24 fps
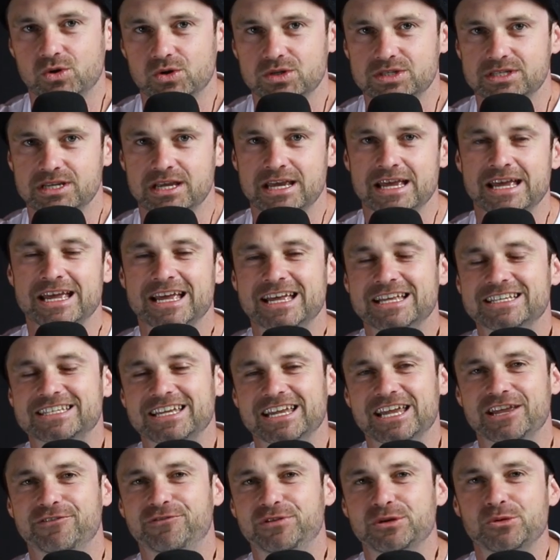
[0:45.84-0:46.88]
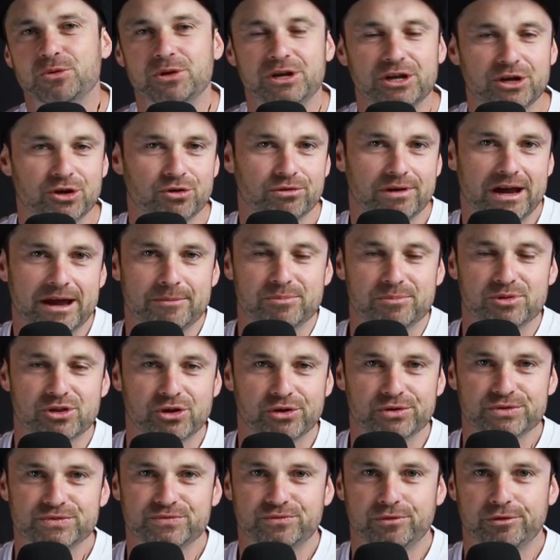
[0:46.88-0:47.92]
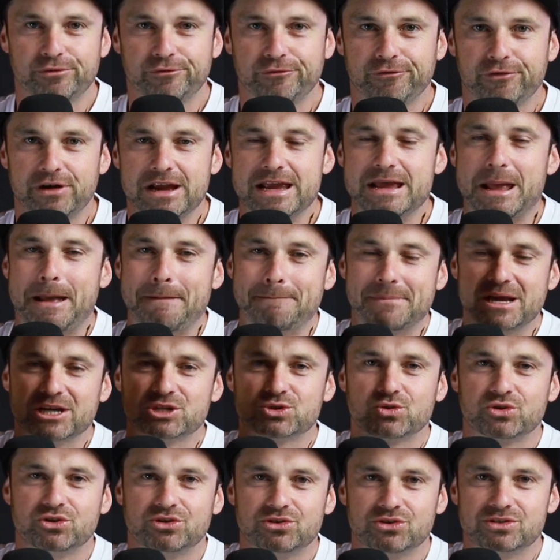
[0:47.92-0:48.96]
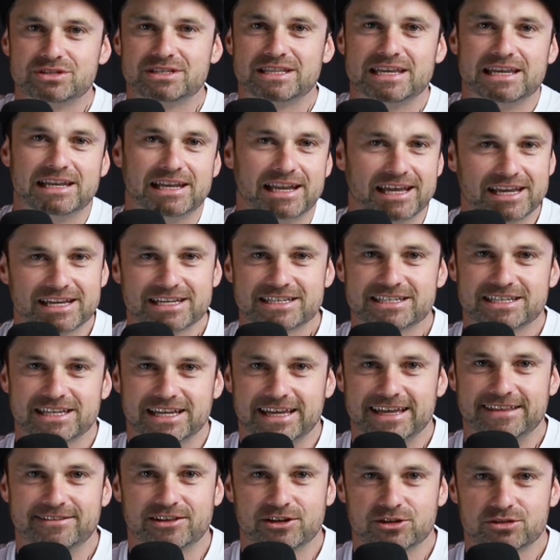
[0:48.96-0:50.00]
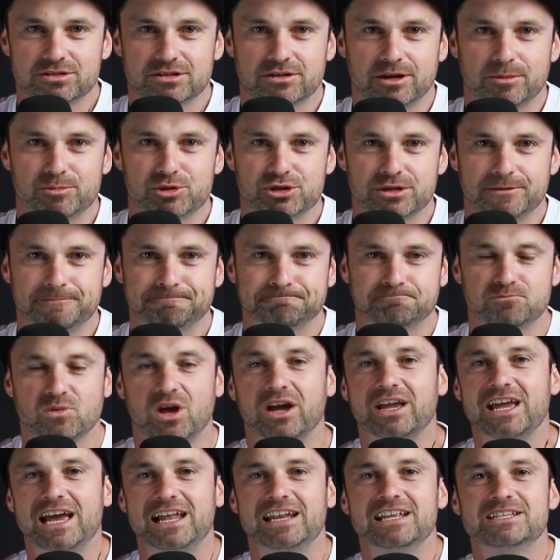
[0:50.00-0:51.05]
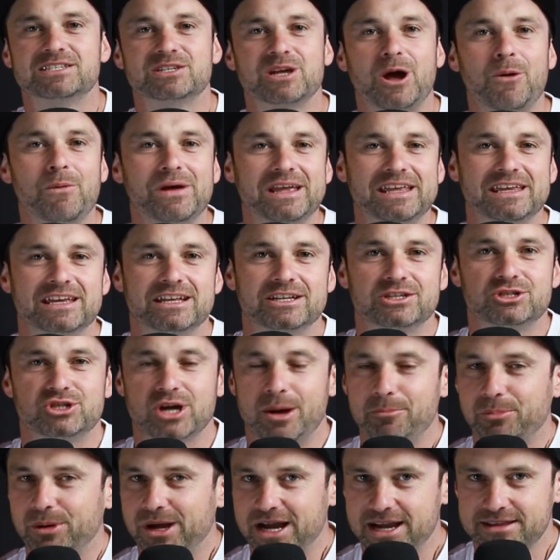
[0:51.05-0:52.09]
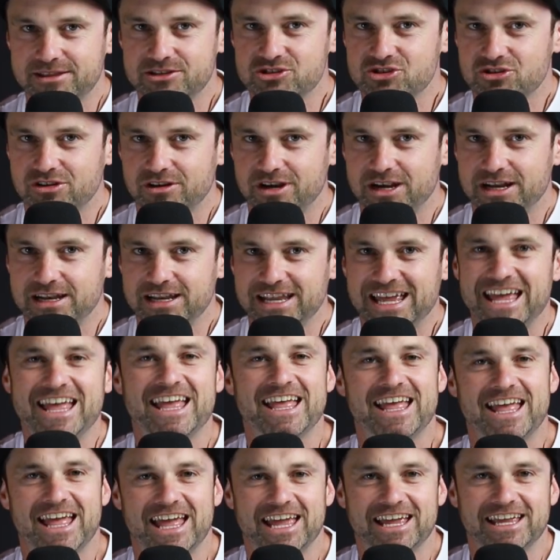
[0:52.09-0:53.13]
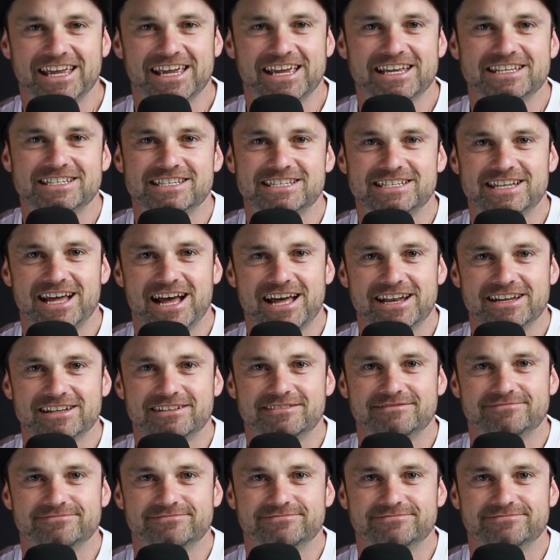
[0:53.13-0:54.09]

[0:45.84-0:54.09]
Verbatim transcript: course. So if you want to grab those for free, make sure you use the links in the description. Okay, let's go ahead, jump behind the screen, and get started.